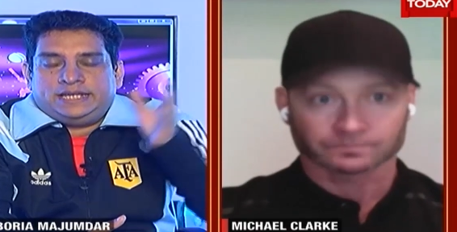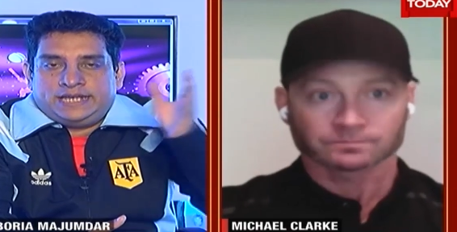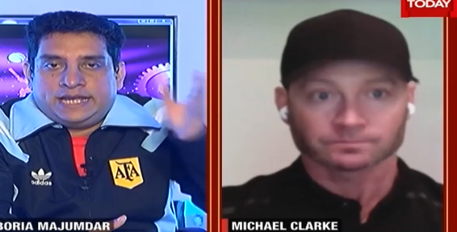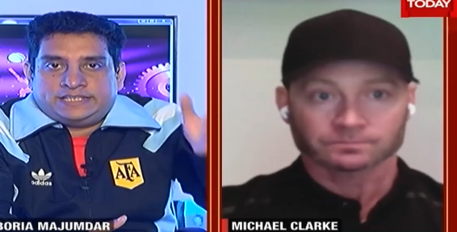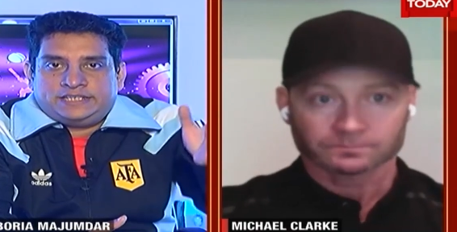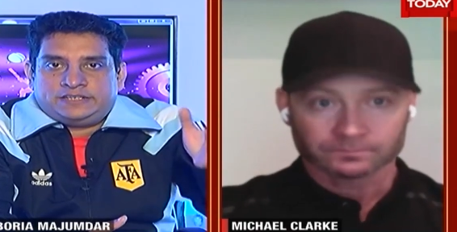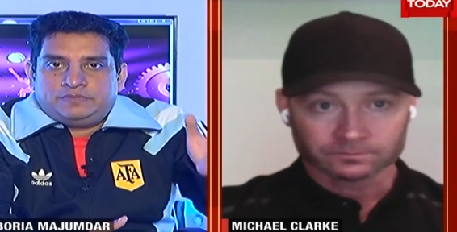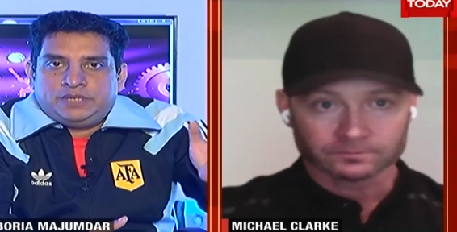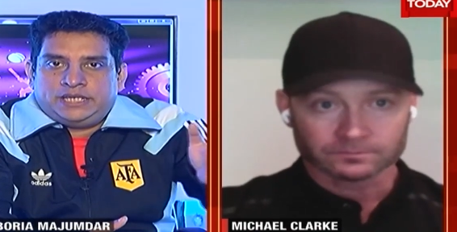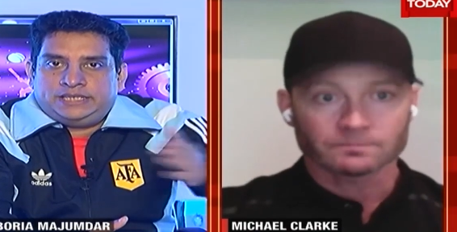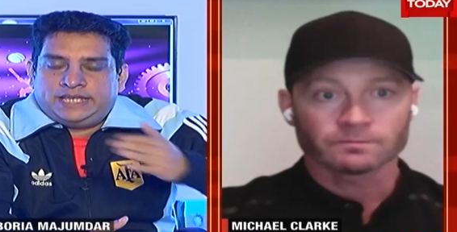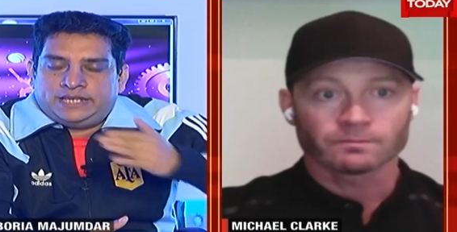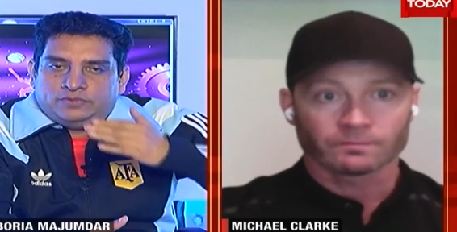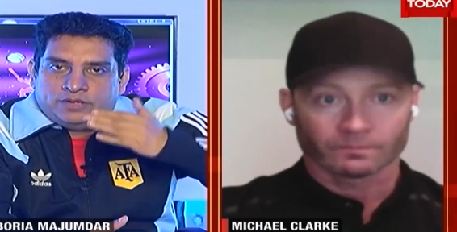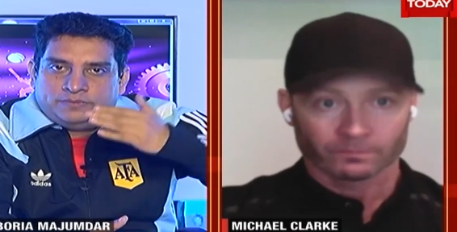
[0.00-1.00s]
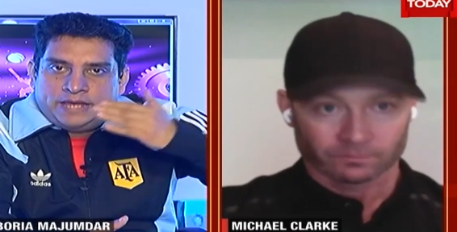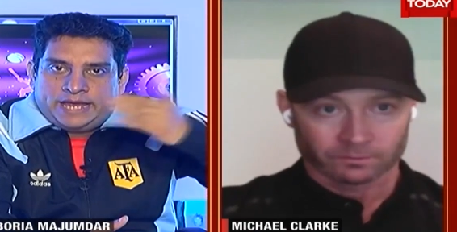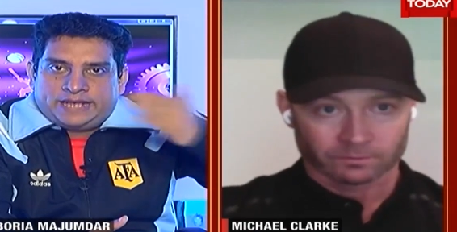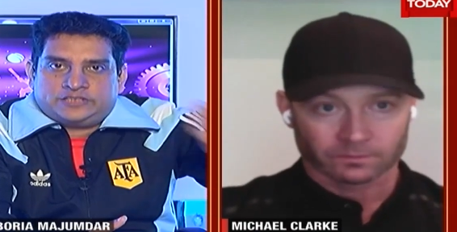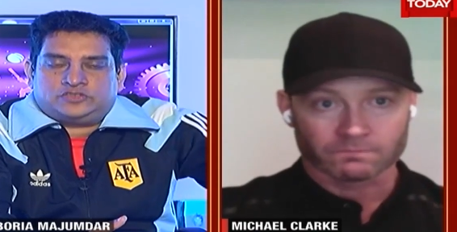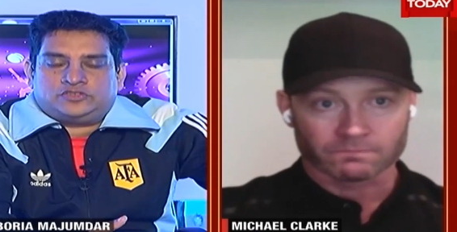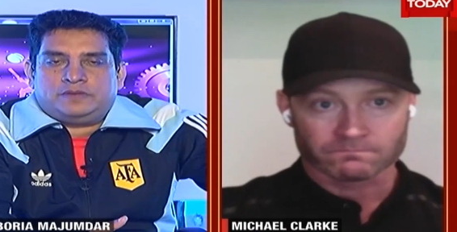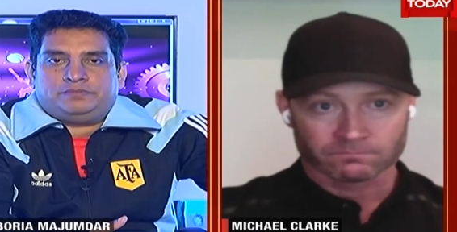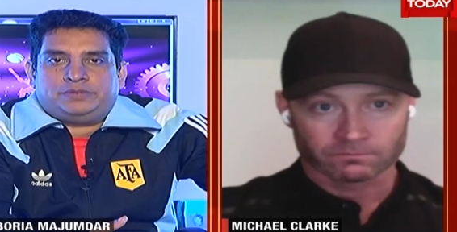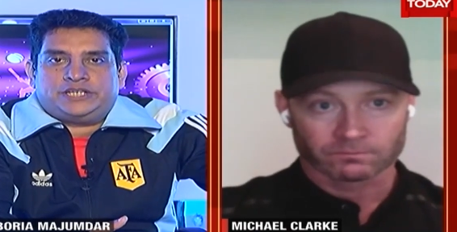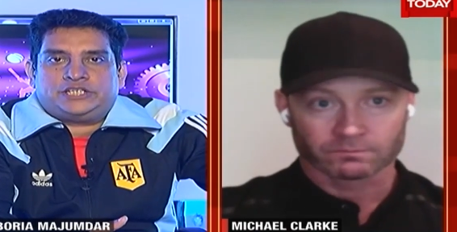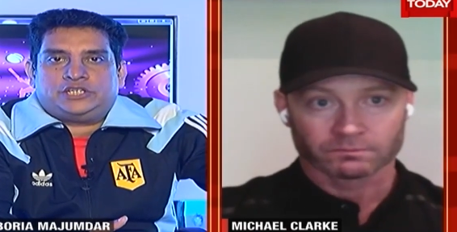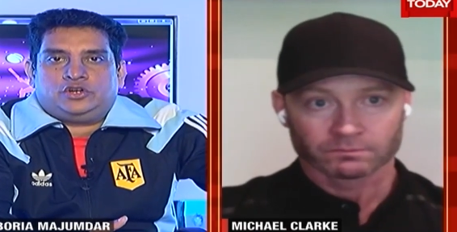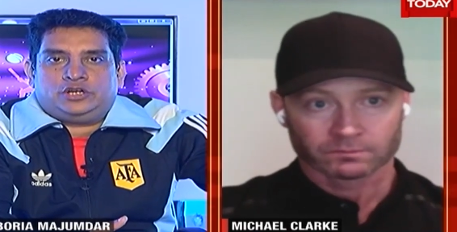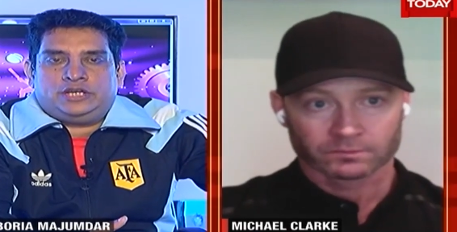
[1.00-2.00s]
Speaker 1: Does it mean there will be extra
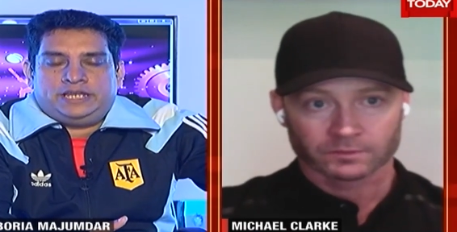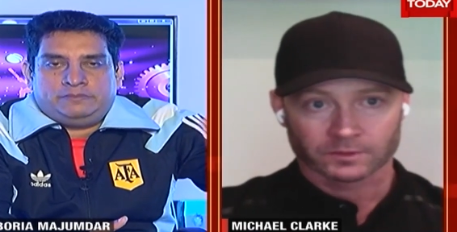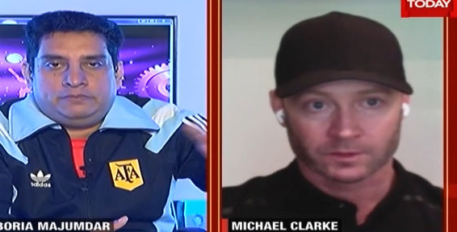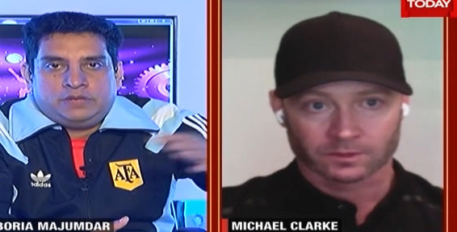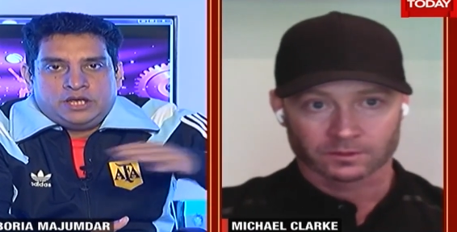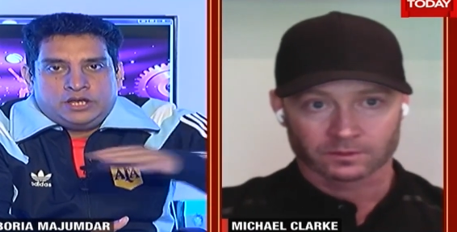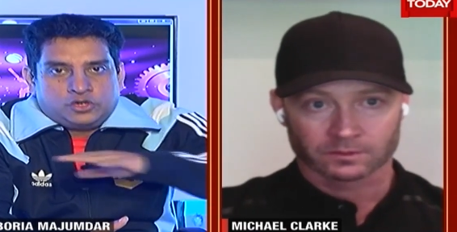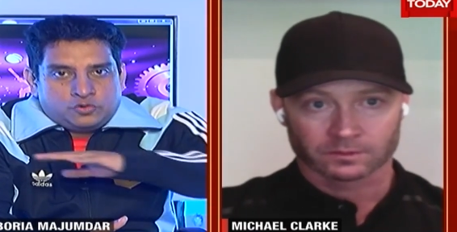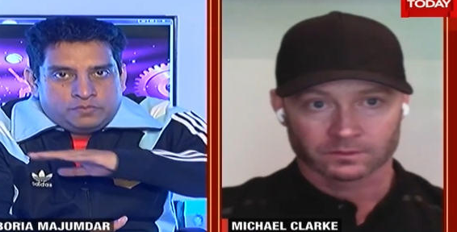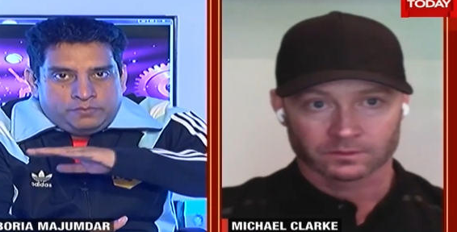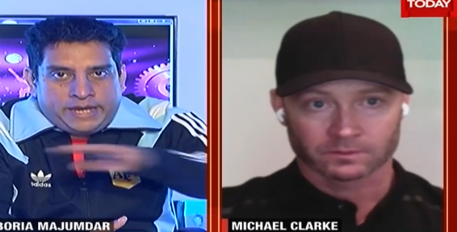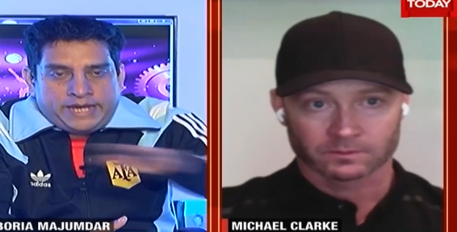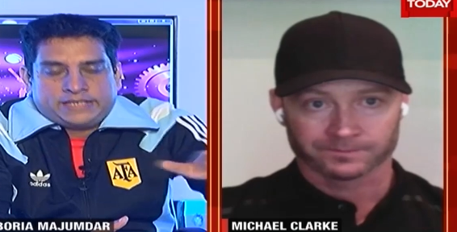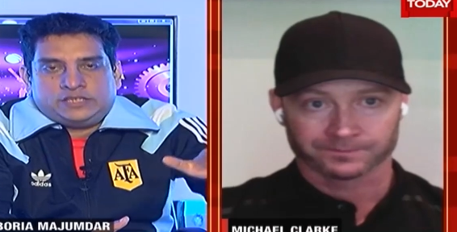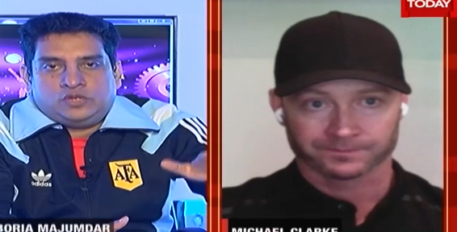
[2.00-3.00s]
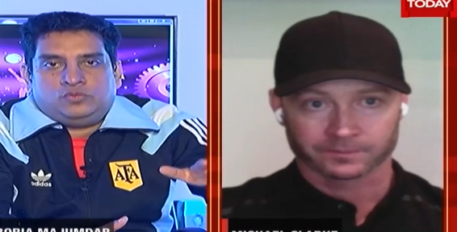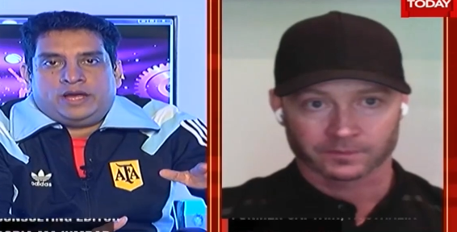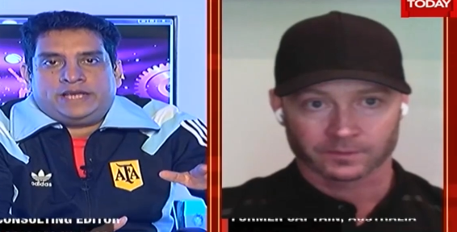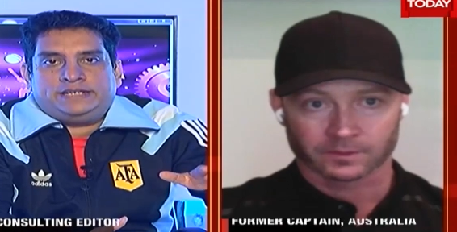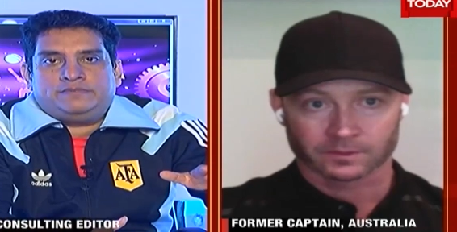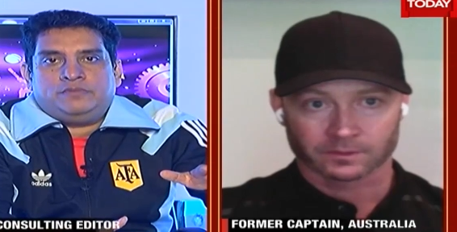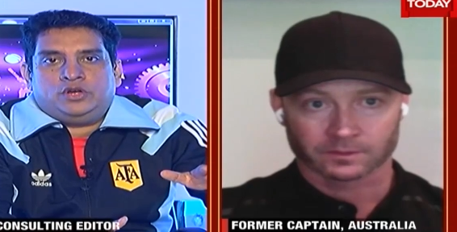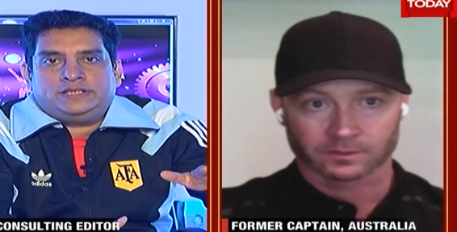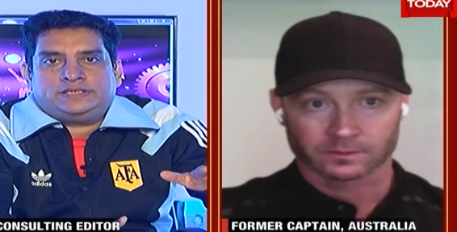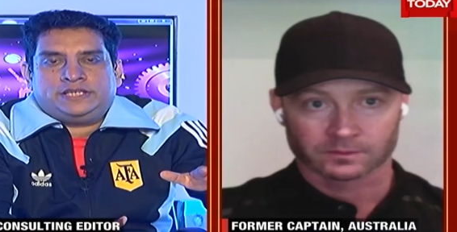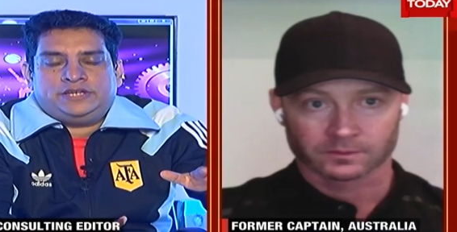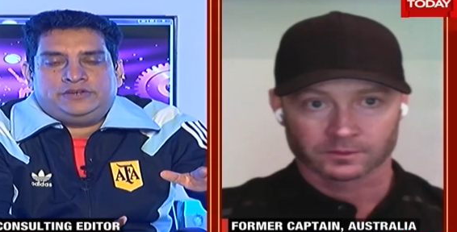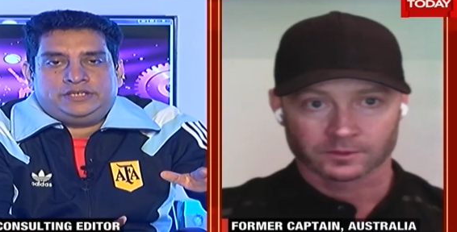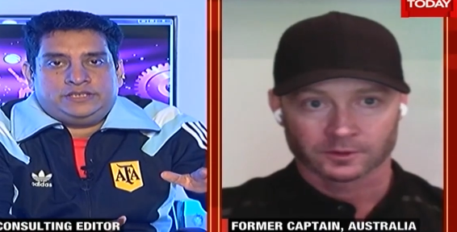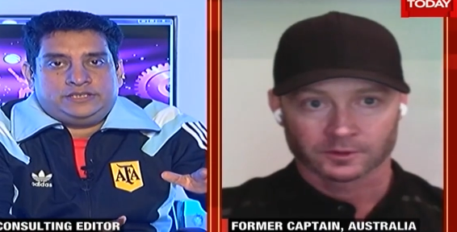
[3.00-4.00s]
pressure on him to make the white ball
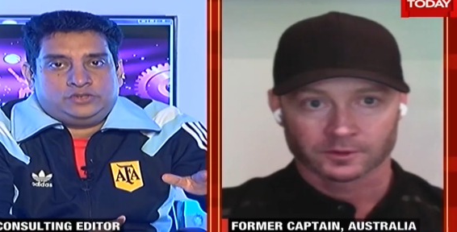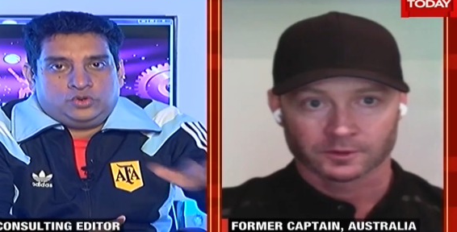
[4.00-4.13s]
series his